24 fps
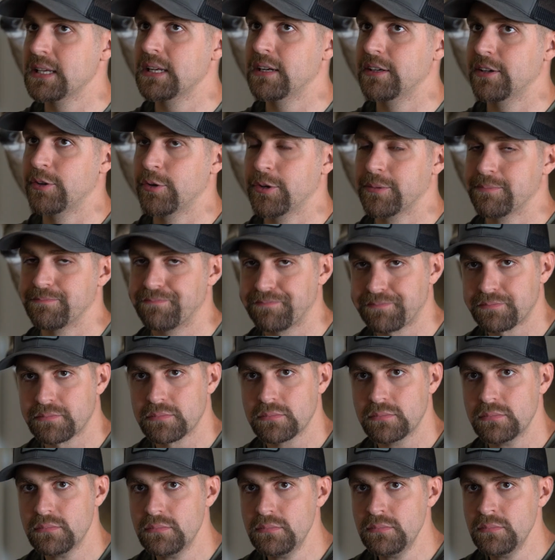get into it.
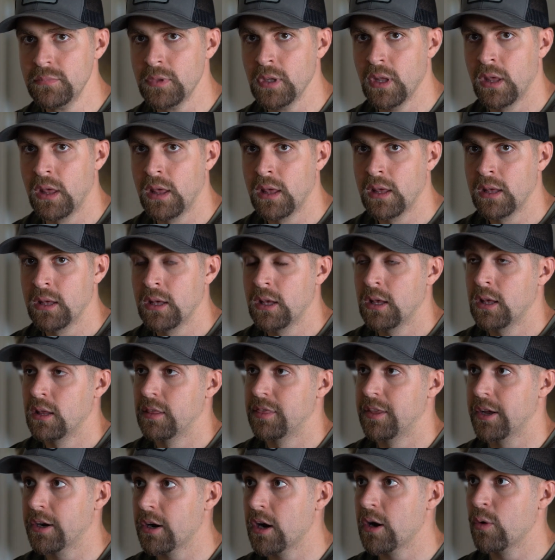
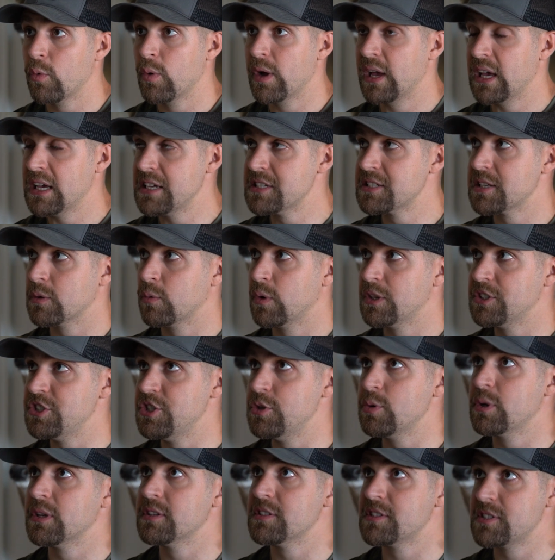There are ways in which
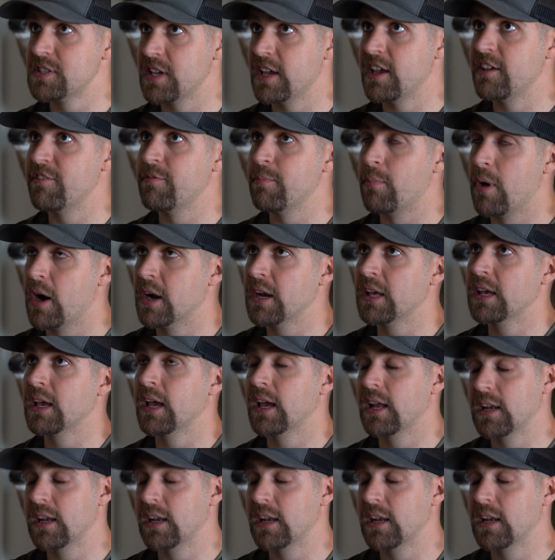you can save money,